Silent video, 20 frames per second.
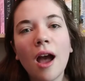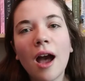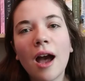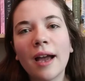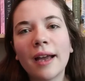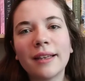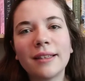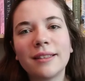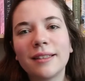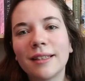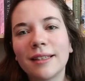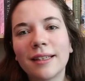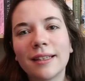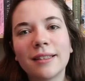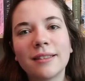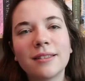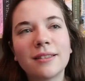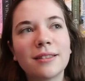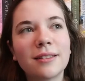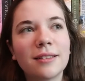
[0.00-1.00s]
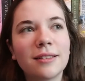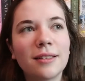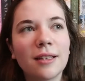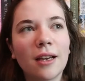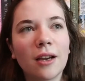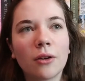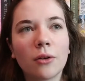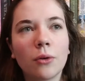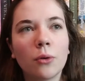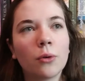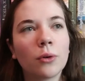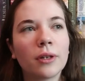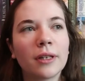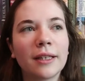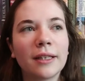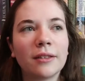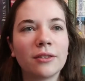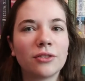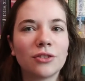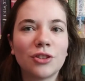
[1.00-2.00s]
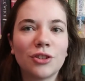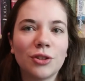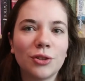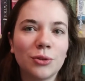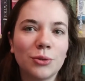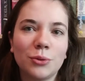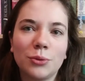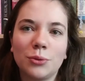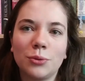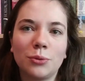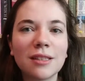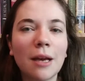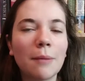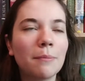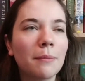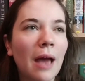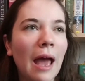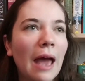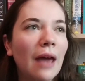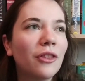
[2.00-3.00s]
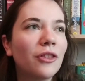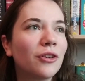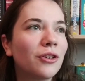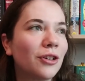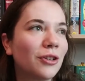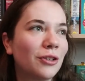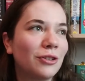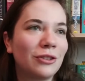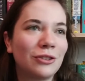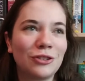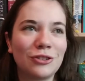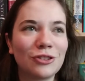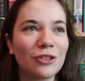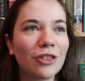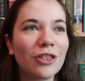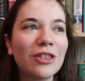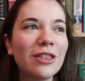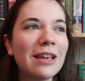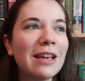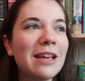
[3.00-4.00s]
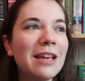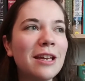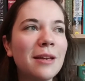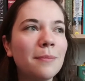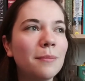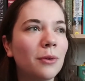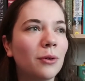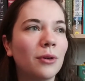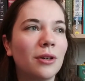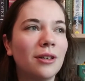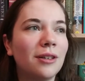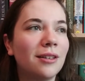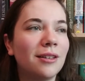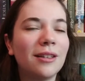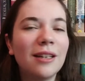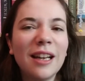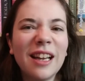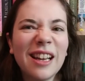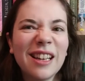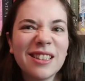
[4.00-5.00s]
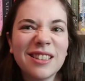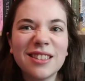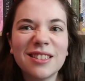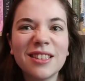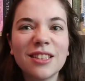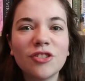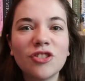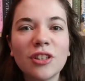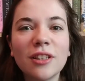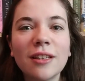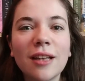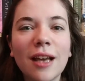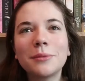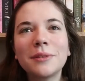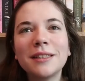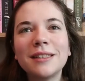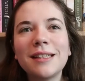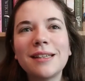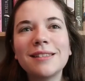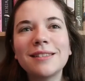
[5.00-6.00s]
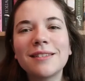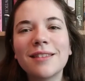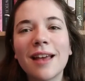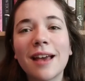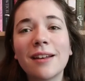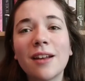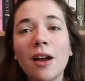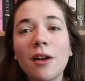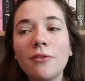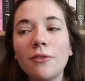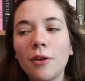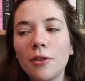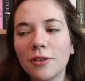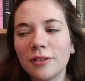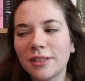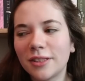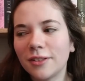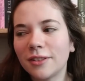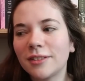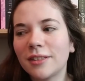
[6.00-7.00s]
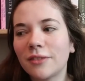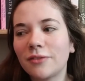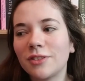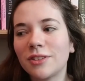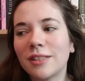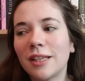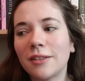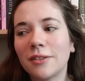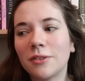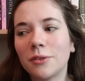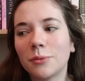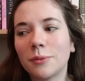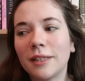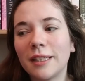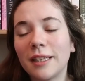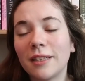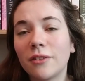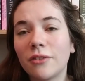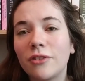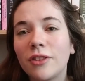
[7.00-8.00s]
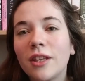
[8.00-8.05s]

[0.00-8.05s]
I did it according to some other theme or decision, I realized that of all the series I've decided to read,